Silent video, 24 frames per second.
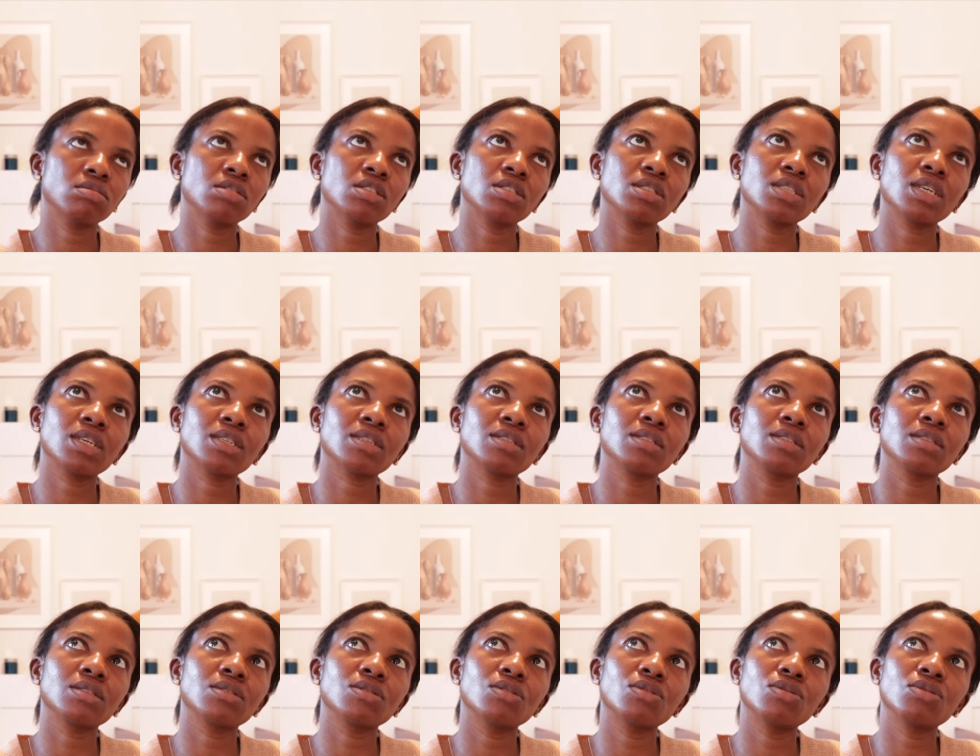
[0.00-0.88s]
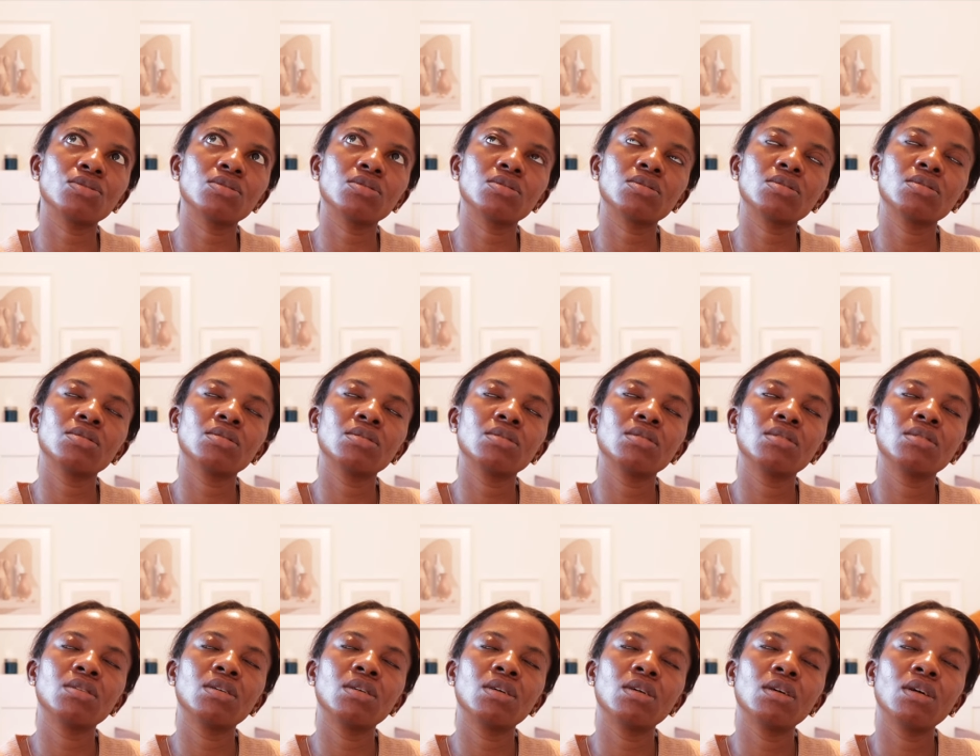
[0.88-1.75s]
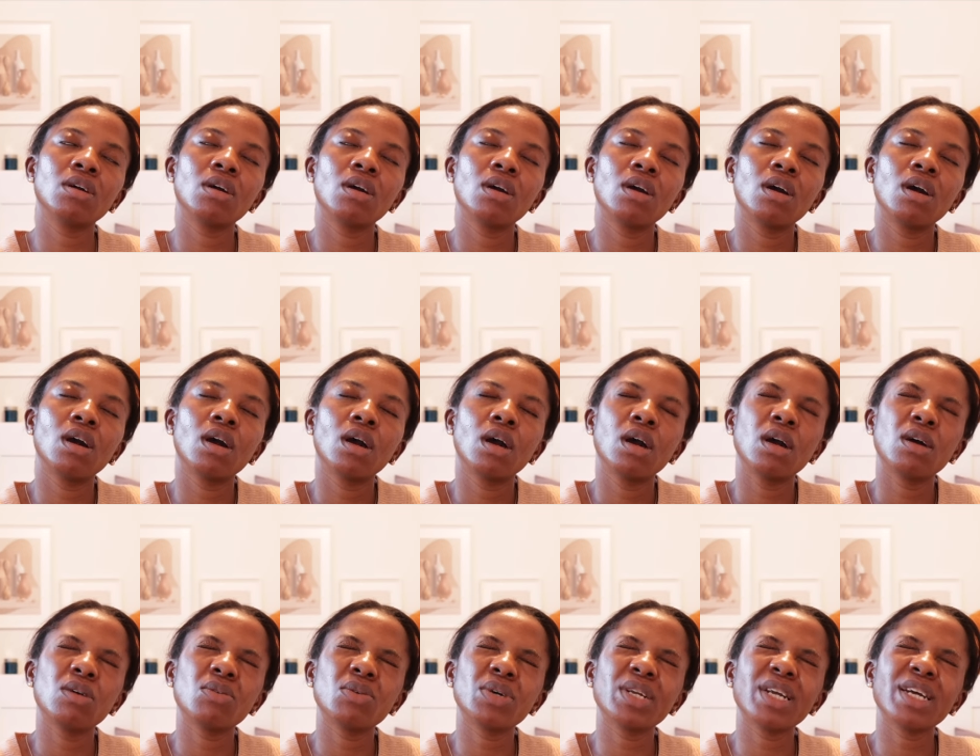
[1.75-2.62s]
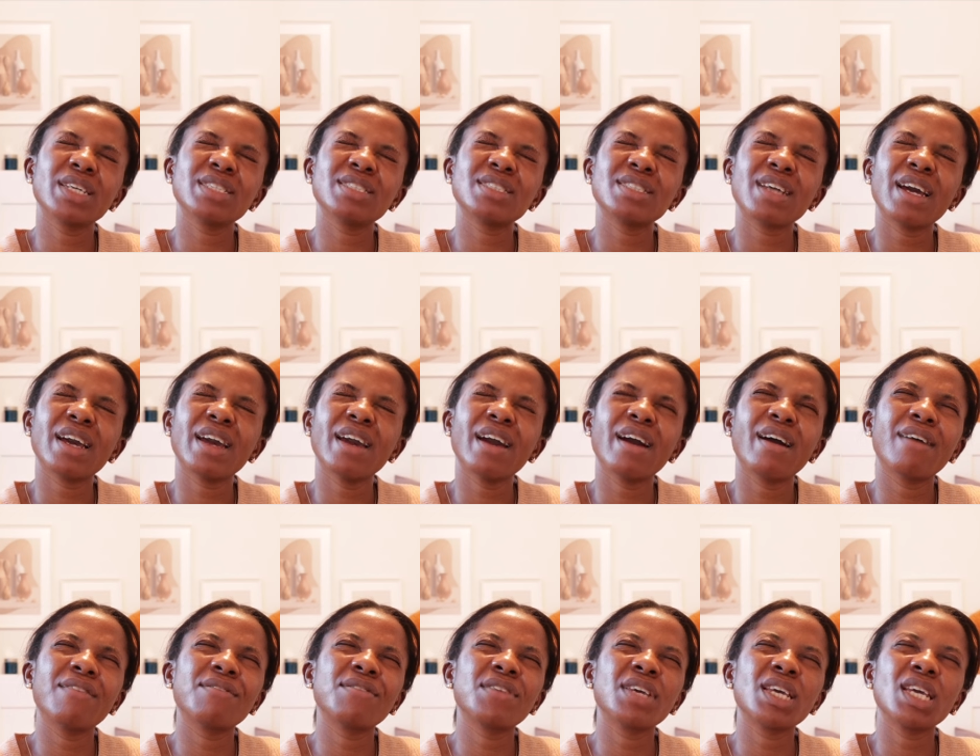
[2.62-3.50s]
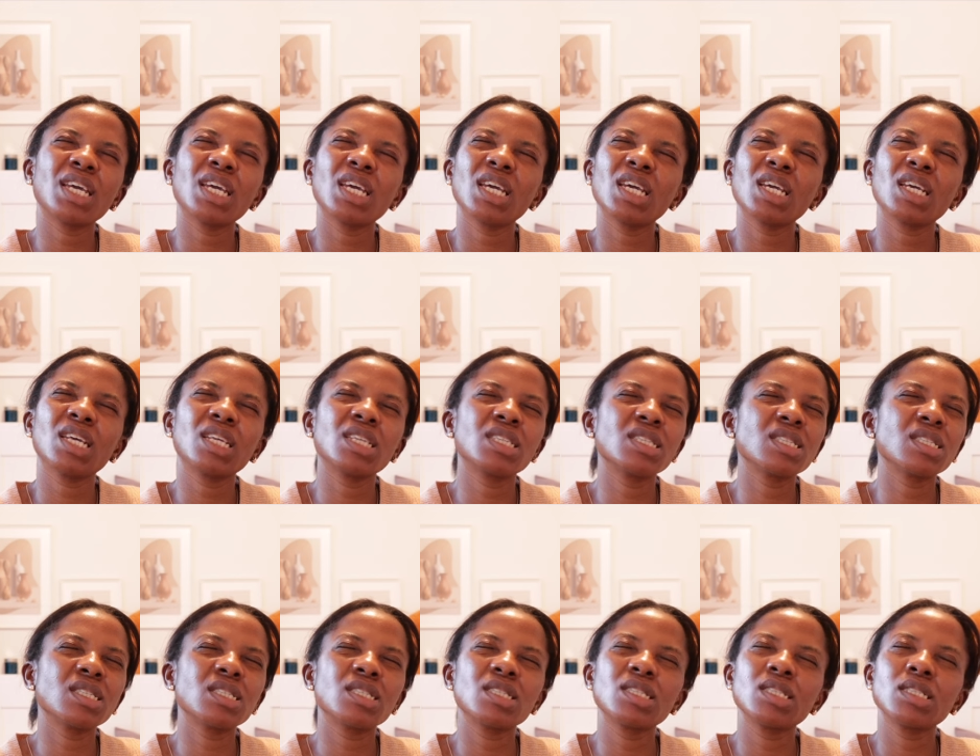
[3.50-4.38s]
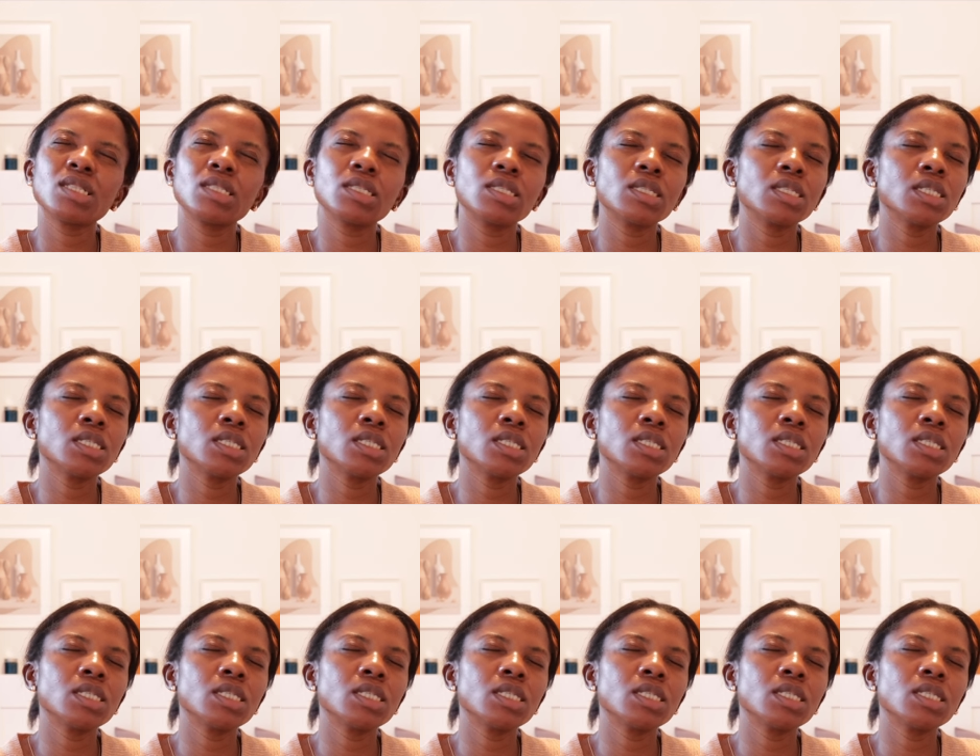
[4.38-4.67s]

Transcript: what's that thing called? When I started having,